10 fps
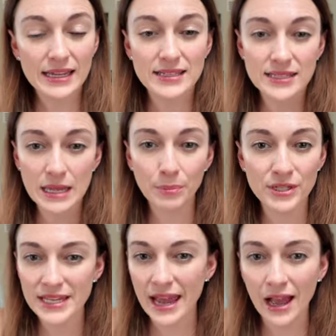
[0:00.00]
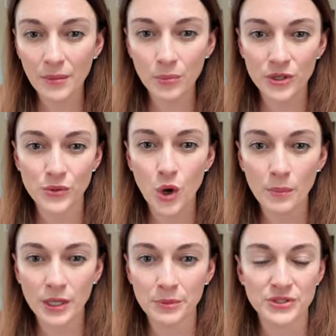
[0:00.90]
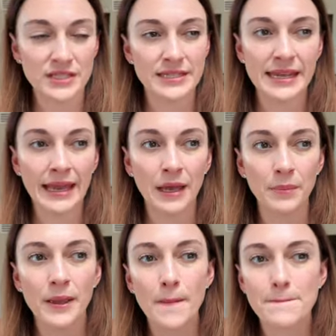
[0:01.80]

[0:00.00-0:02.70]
it's a separate tab when you open up your Disney app.